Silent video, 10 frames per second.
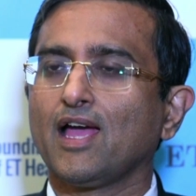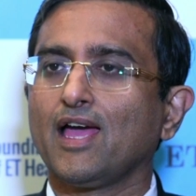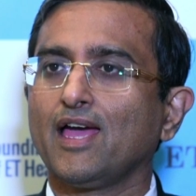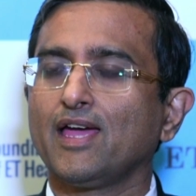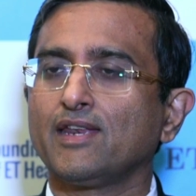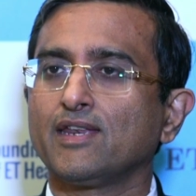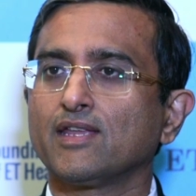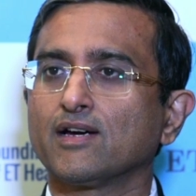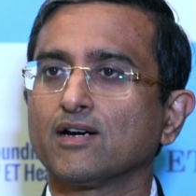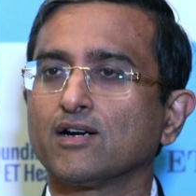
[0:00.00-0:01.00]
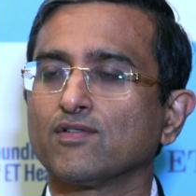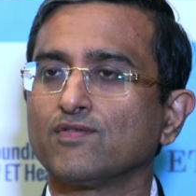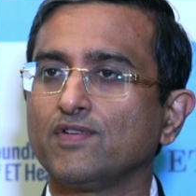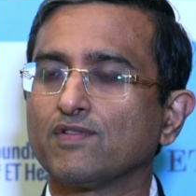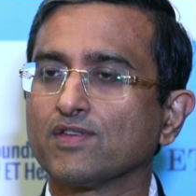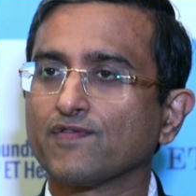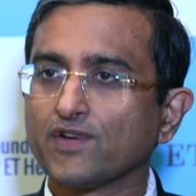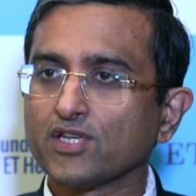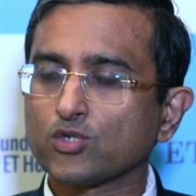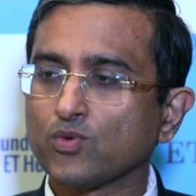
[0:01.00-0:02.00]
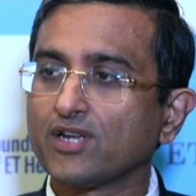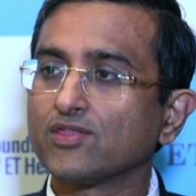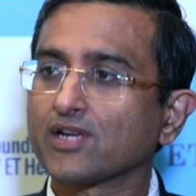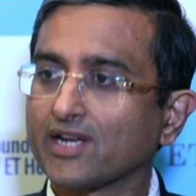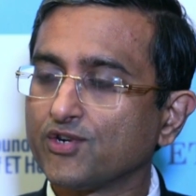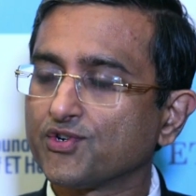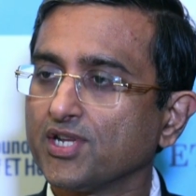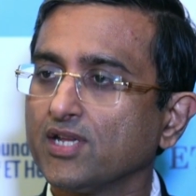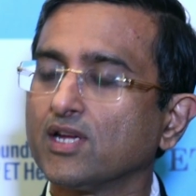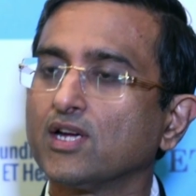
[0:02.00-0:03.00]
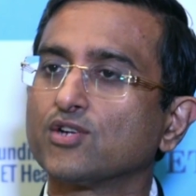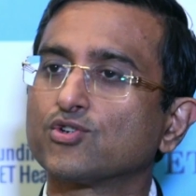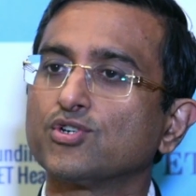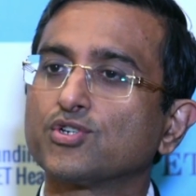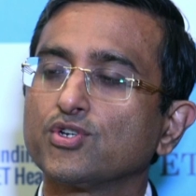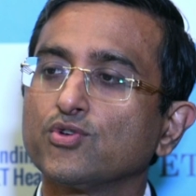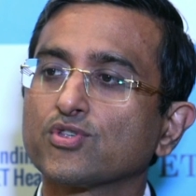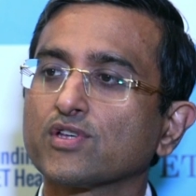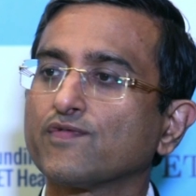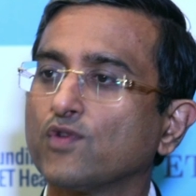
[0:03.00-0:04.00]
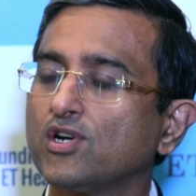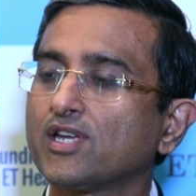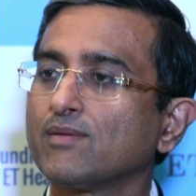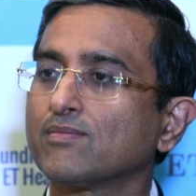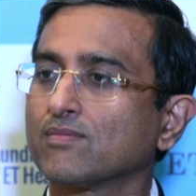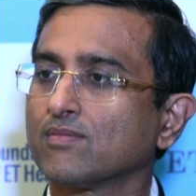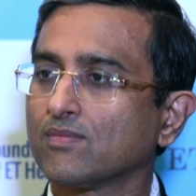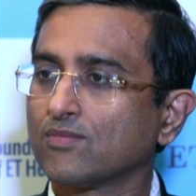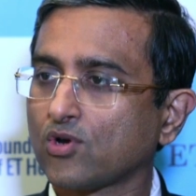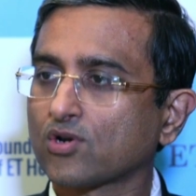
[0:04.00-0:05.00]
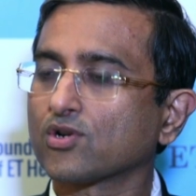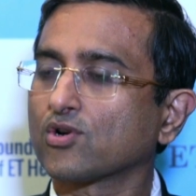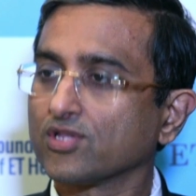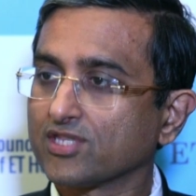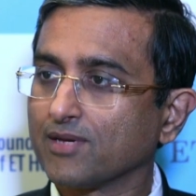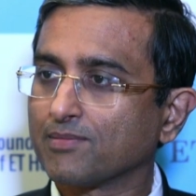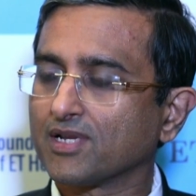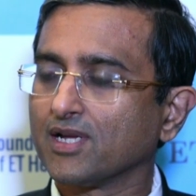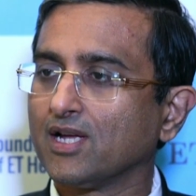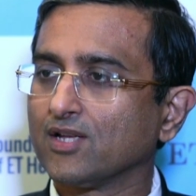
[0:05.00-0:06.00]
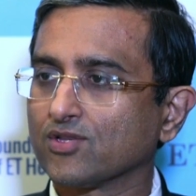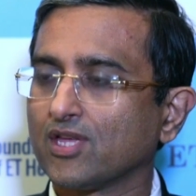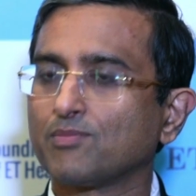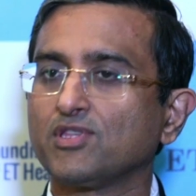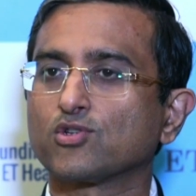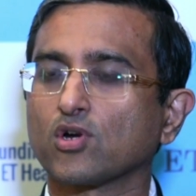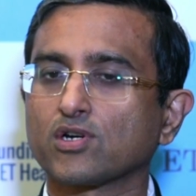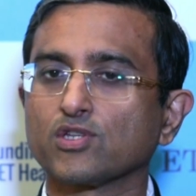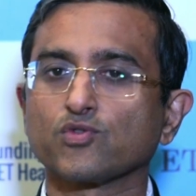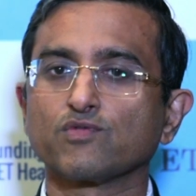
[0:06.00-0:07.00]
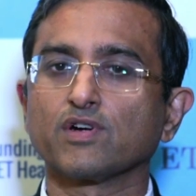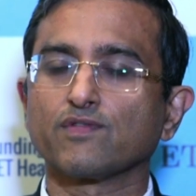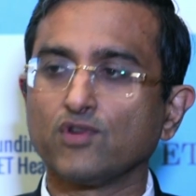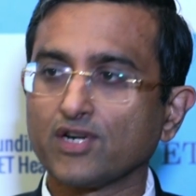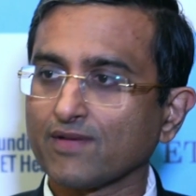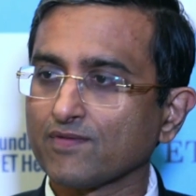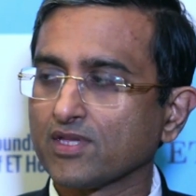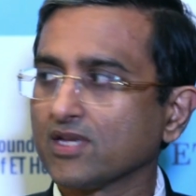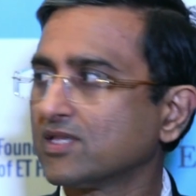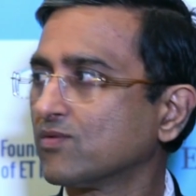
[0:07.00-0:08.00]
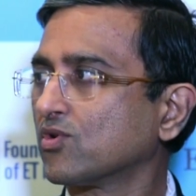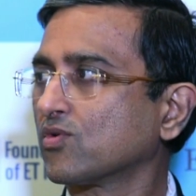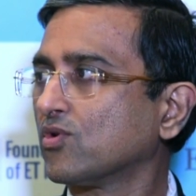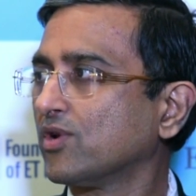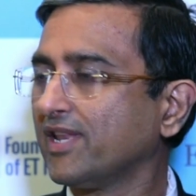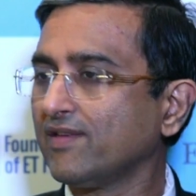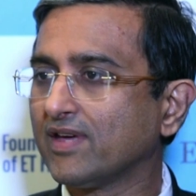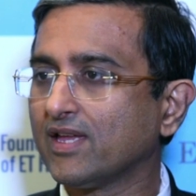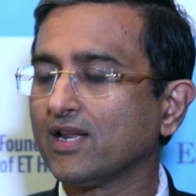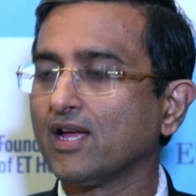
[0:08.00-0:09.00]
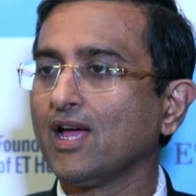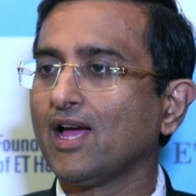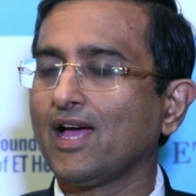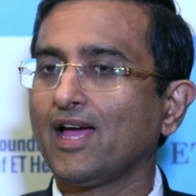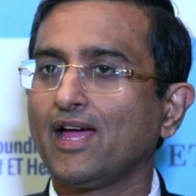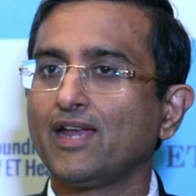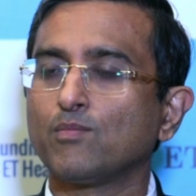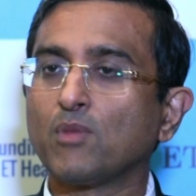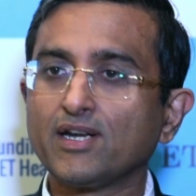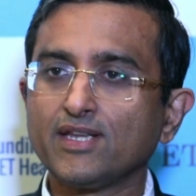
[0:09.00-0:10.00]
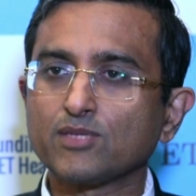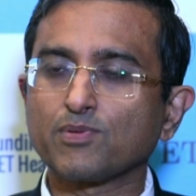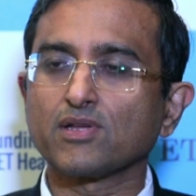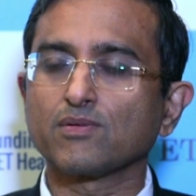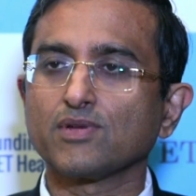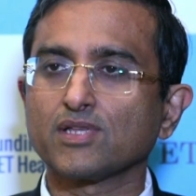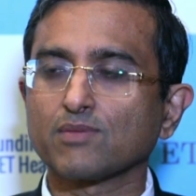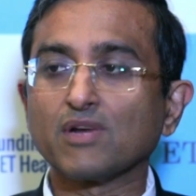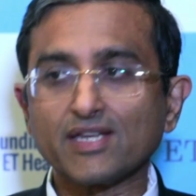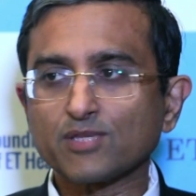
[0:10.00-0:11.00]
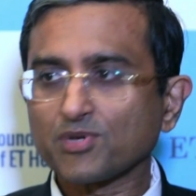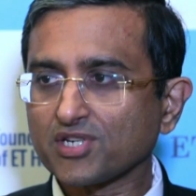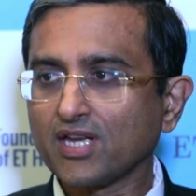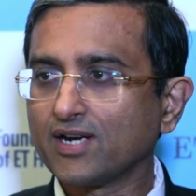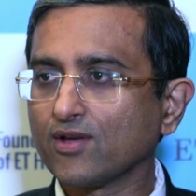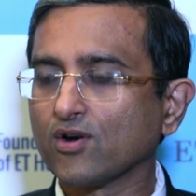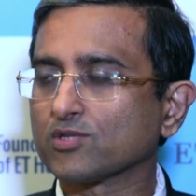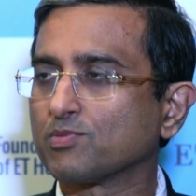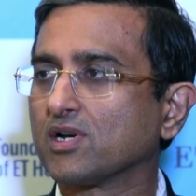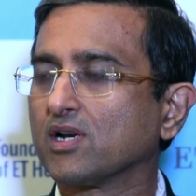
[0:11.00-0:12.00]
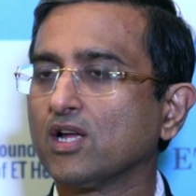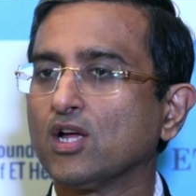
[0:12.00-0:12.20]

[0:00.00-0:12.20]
and we were the first one in the country to introduce a full-time doctor concept. So that means doctors would work full-time with us, they wouldn't go anywhere, and it's a multi-speciality hospital.